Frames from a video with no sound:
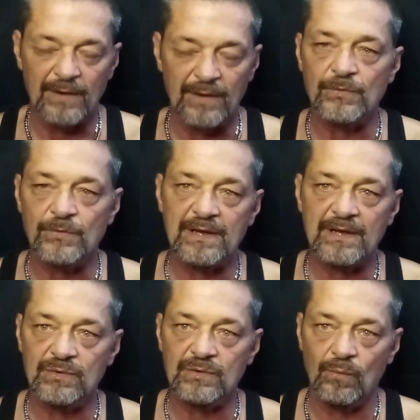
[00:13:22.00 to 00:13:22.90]
when I first
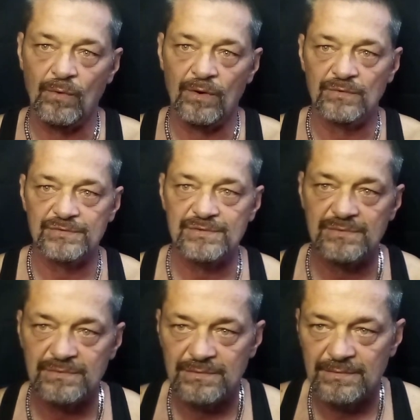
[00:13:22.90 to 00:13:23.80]
got to the
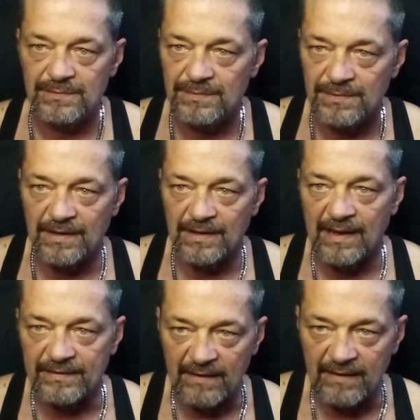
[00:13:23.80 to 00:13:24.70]
walls, you
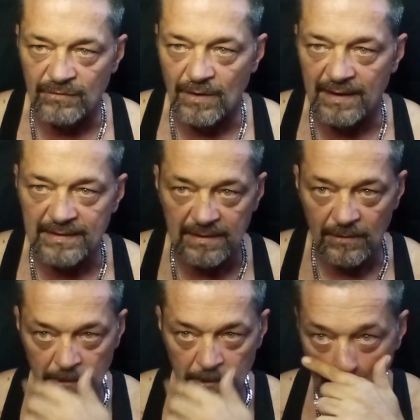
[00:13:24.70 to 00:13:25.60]
didn't have to have your
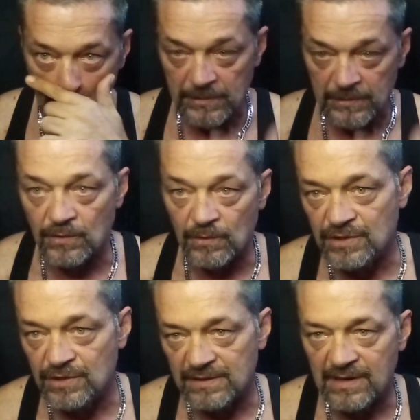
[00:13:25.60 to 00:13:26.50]
ID on your
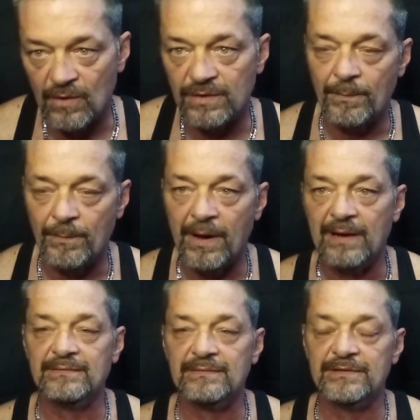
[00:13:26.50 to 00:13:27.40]
shirt. You could carry it in your
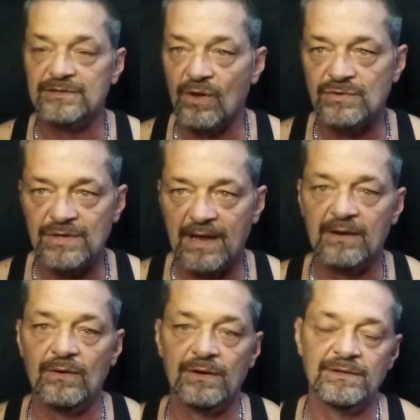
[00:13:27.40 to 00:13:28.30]
pocket as long as you
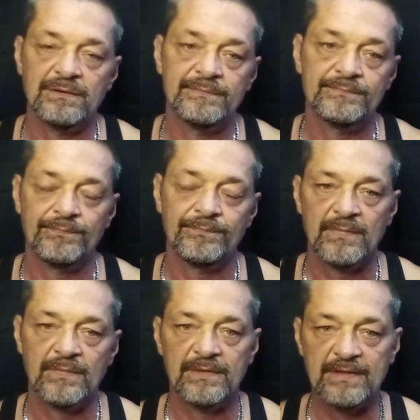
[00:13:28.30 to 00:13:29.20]
had it on you.
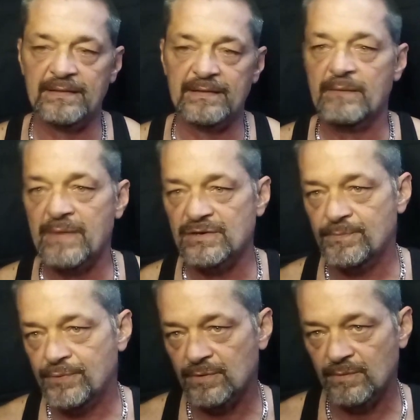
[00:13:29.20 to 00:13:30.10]
Then they made
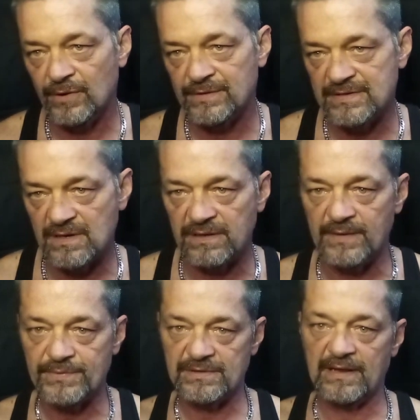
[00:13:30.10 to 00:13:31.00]
you put them on these
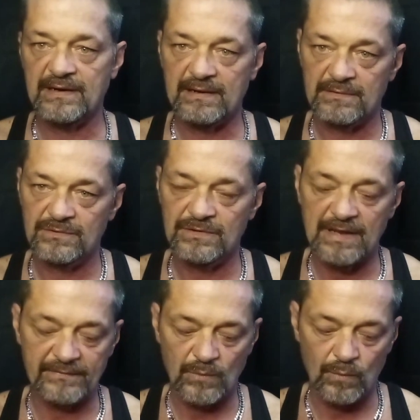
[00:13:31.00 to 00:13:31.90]
clips, and they
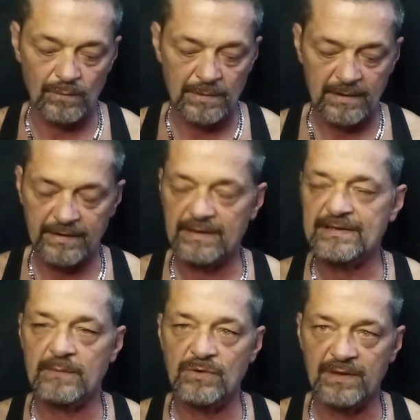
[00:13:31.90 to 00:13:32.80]
you'd have to
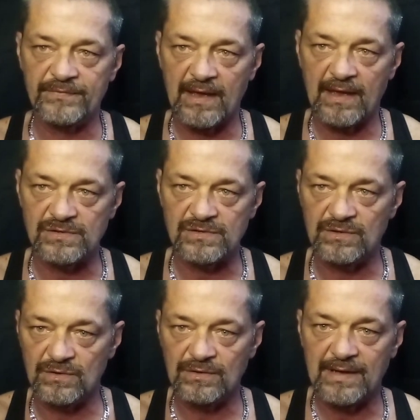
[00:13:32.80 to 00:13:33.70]
anytime you left the
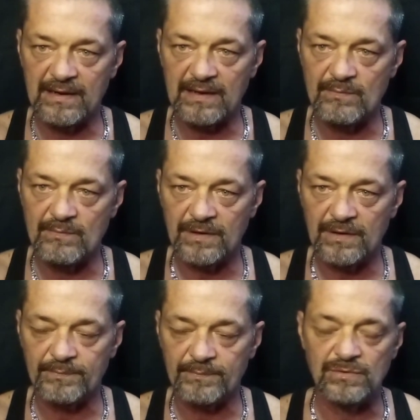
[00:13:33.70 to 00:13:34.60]
housing, you you had to have them
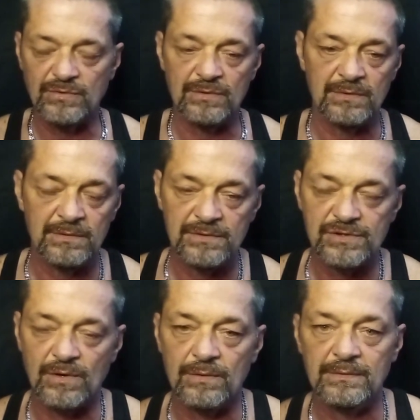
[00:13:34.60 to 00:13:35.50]
clipped on your
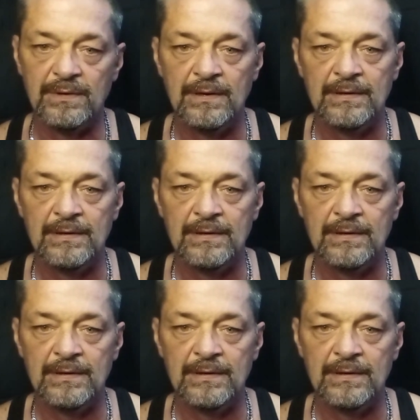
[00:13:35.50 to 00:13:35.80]
shirt.